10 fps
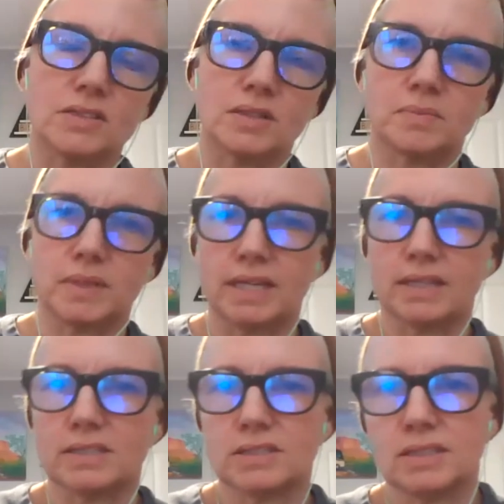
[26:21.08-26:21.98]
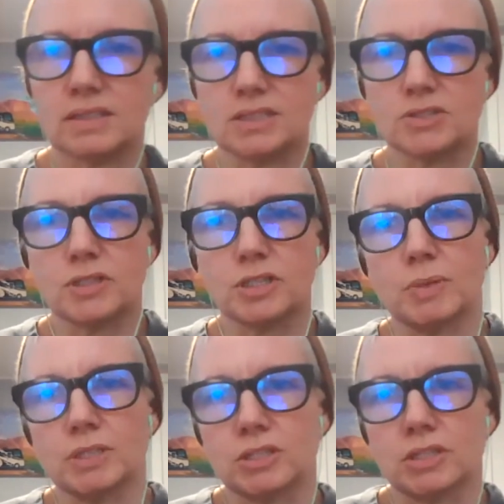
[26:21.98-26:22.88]
awesome. Yeah, that's funny
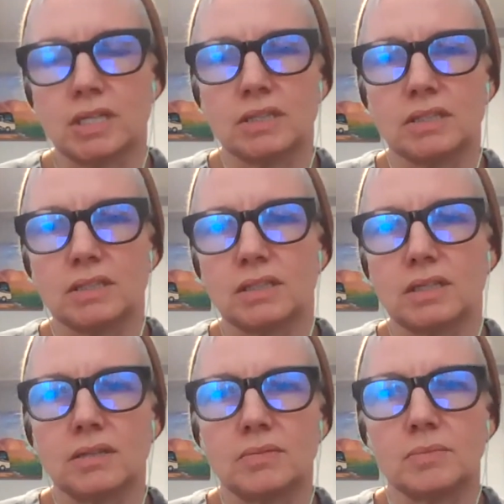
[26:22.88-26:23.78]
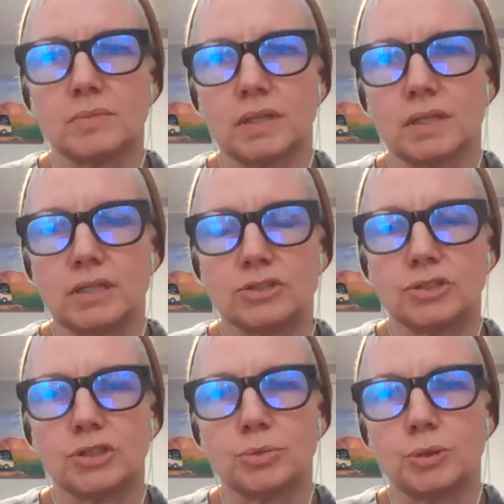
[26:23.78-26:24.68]
you mentioned that
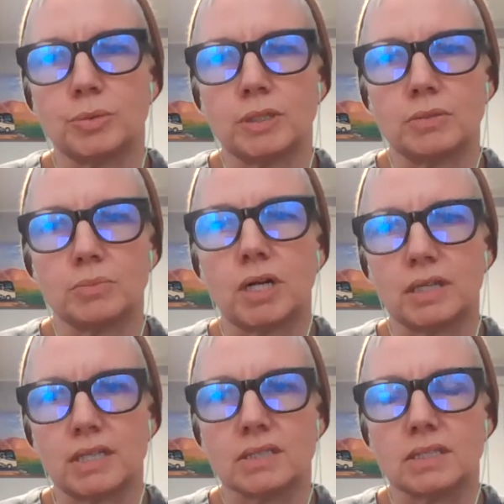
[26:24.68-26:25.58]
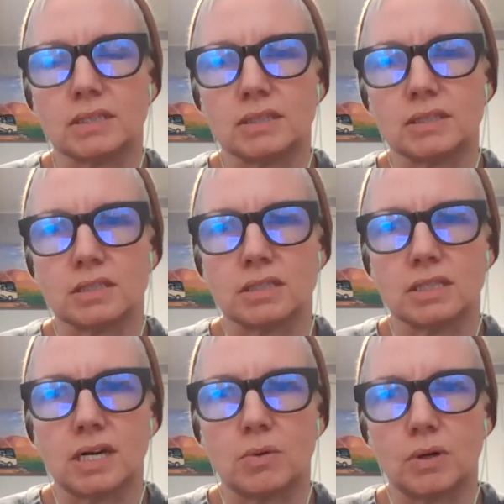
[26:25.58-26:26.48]
Andrew Huberman podcast. I did listen to
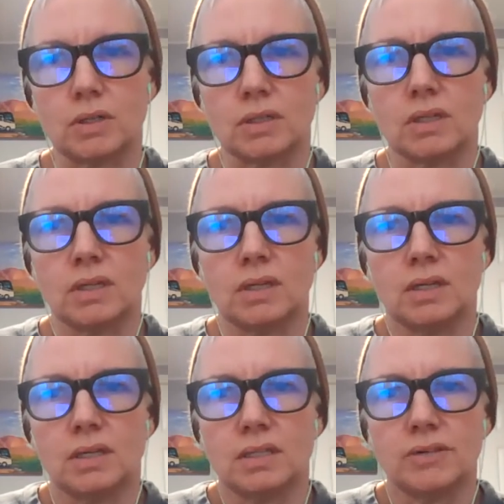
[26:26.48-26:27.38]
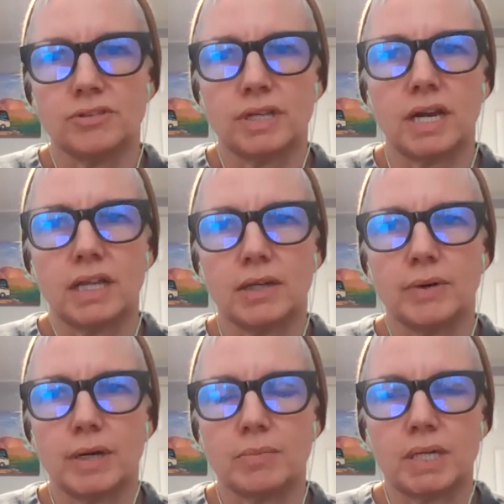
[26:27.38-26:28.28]
that one. Definitely highly
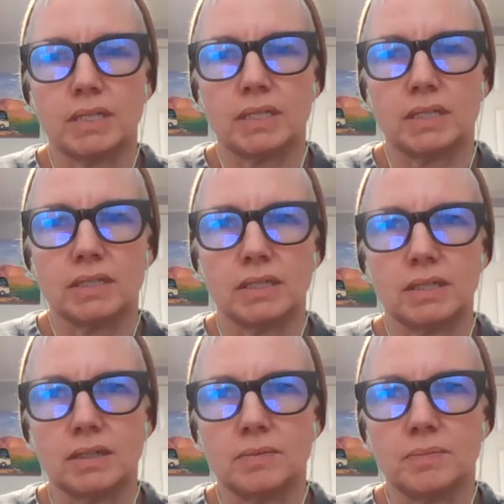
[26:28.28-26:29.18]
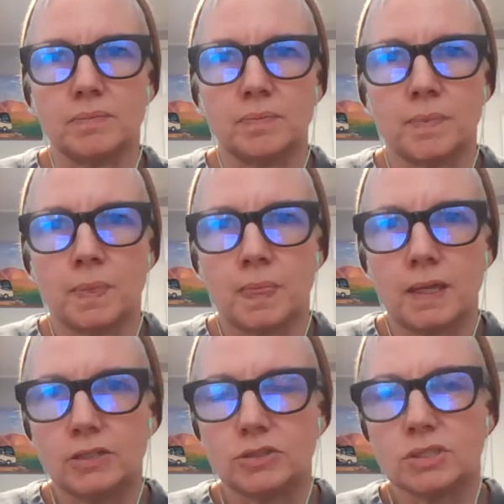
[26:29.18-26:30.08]
recommend it.
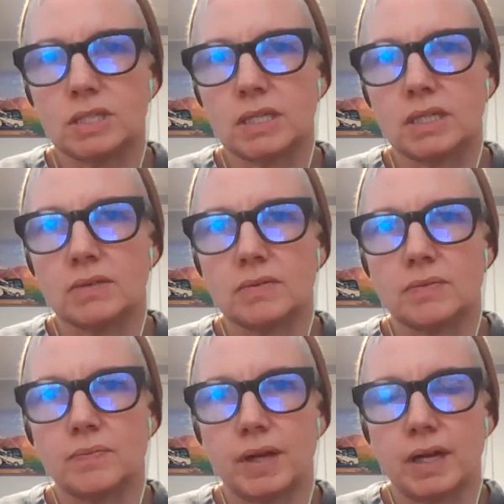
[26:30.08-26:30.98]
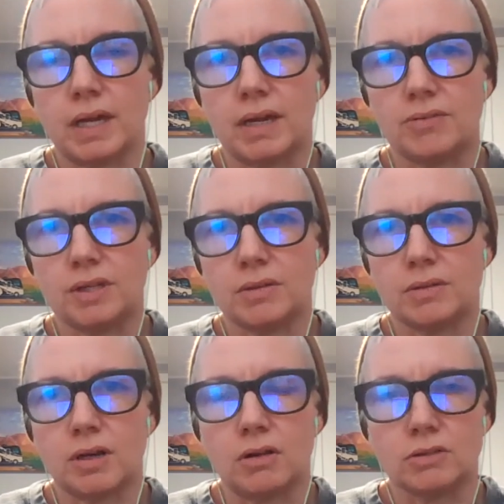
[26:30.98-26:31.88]
Just like I think
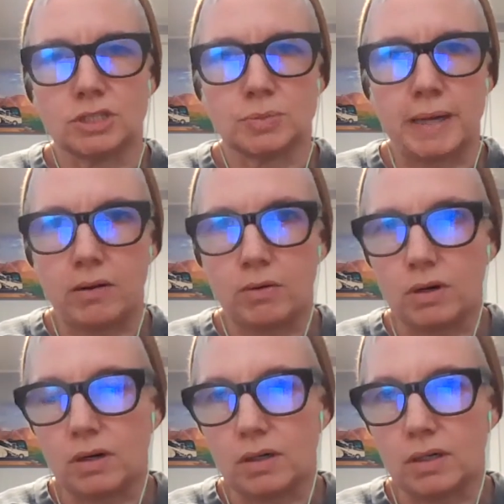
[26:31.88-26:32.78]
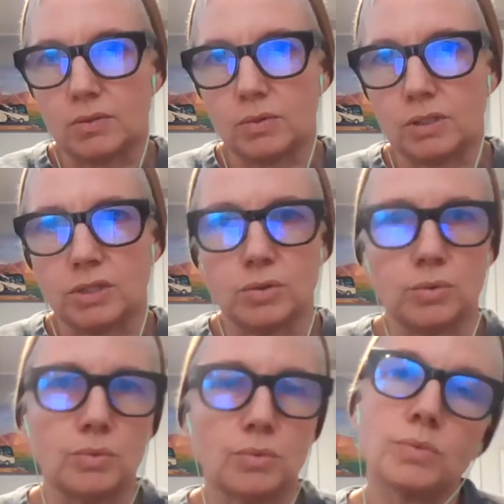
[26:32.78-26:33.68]
knowledge is power, and when
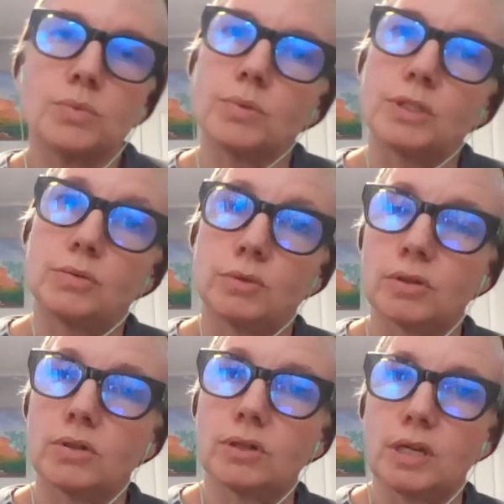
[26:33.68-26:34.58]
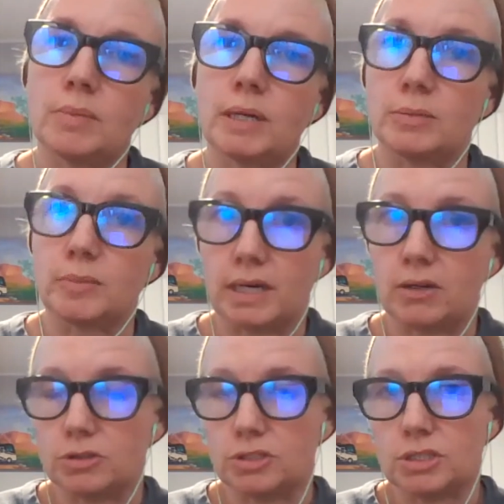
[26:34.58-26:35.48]
you learn about the
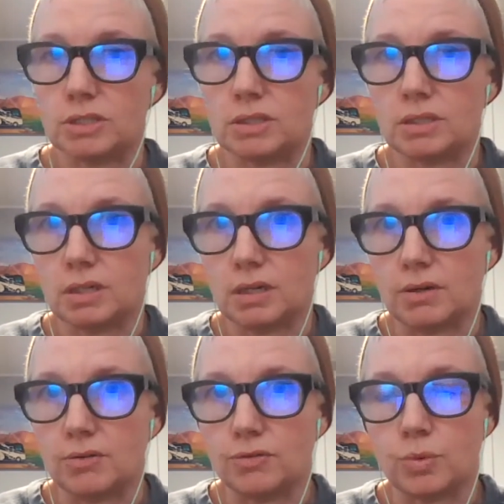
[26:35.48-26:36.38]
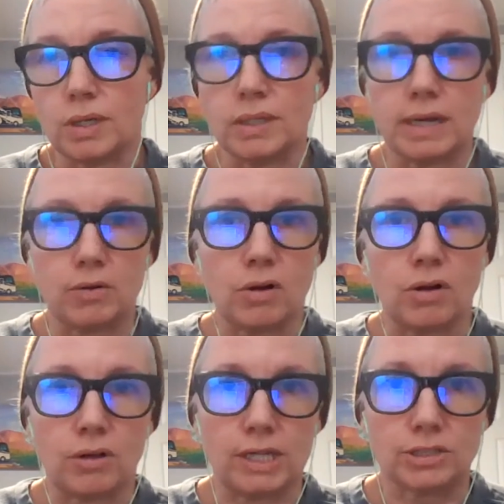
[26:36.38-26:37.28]
biology of what
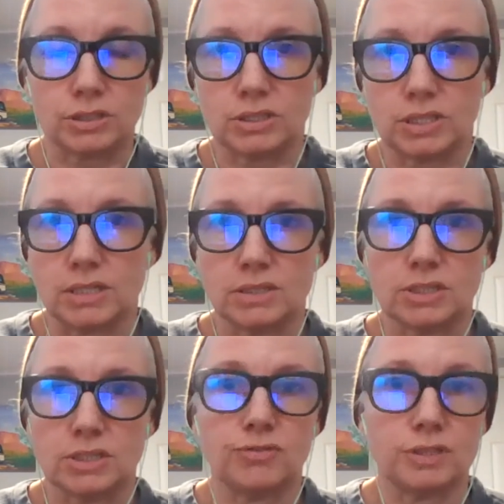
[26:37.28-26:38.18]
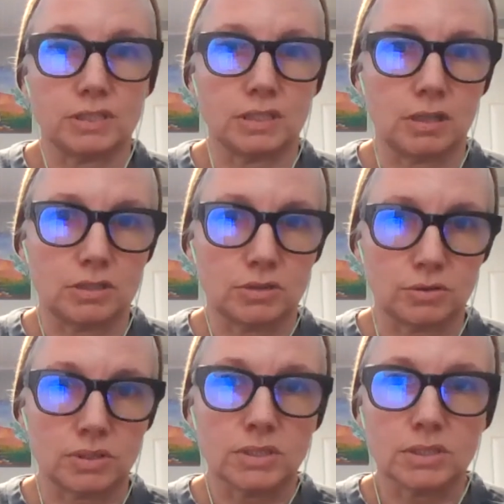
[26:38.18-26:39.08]
alcohol actually does in your
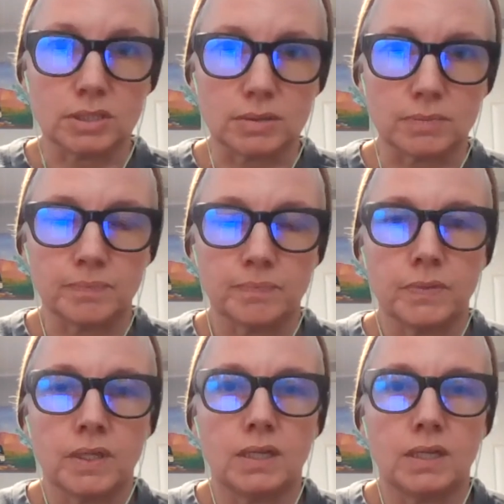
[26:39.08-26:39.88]
physiological system